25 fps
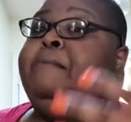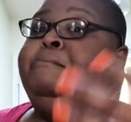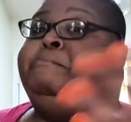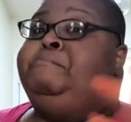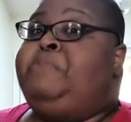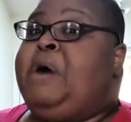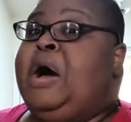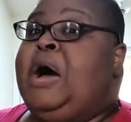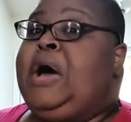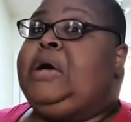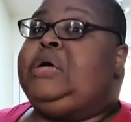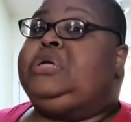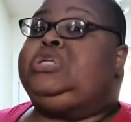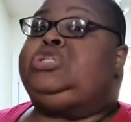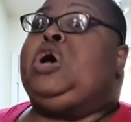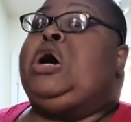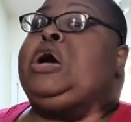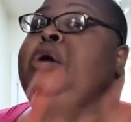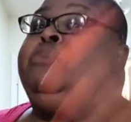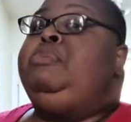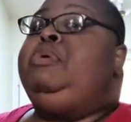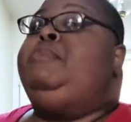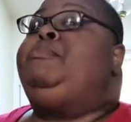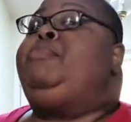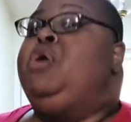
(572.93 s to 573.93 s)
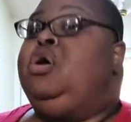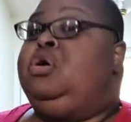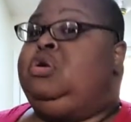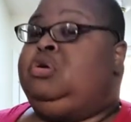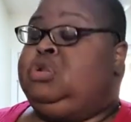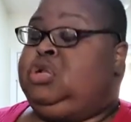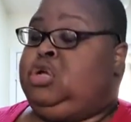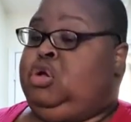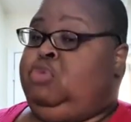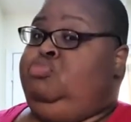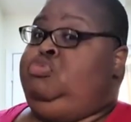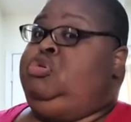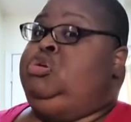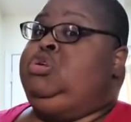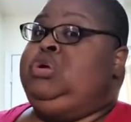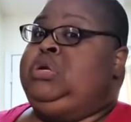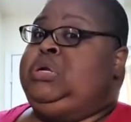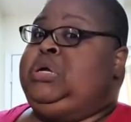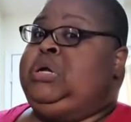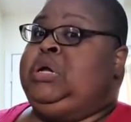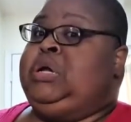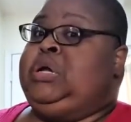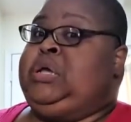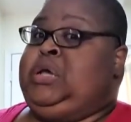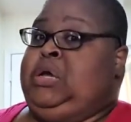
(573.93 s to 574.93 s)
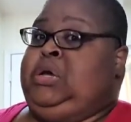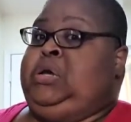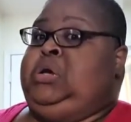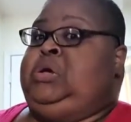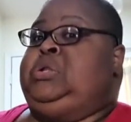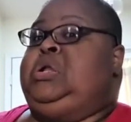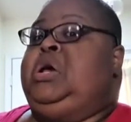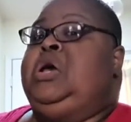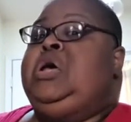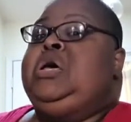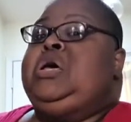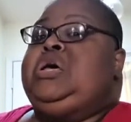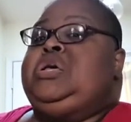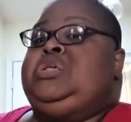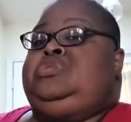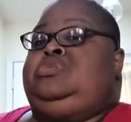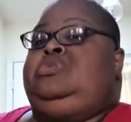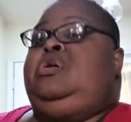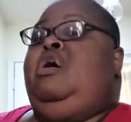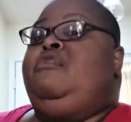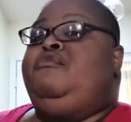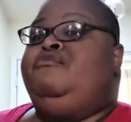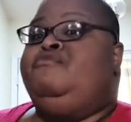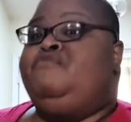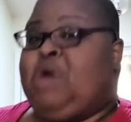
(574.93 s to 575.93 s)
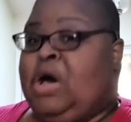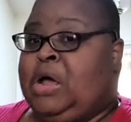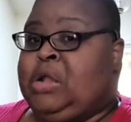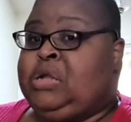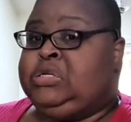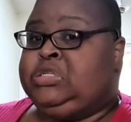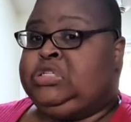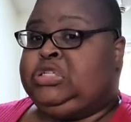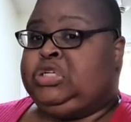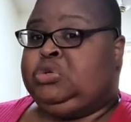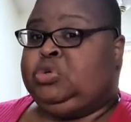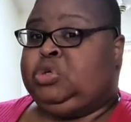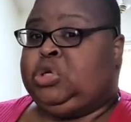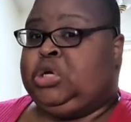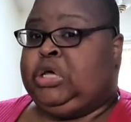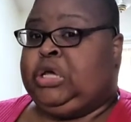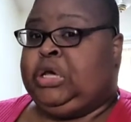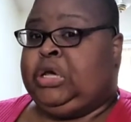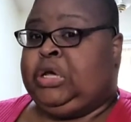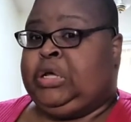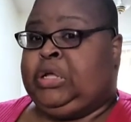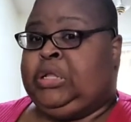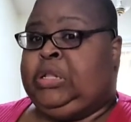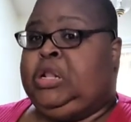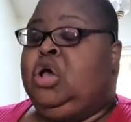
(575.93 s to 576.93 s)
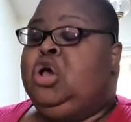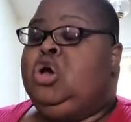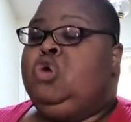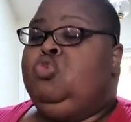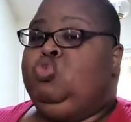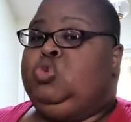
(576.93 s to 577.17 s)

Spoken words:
but so I can be part of the community again and start volunteering again,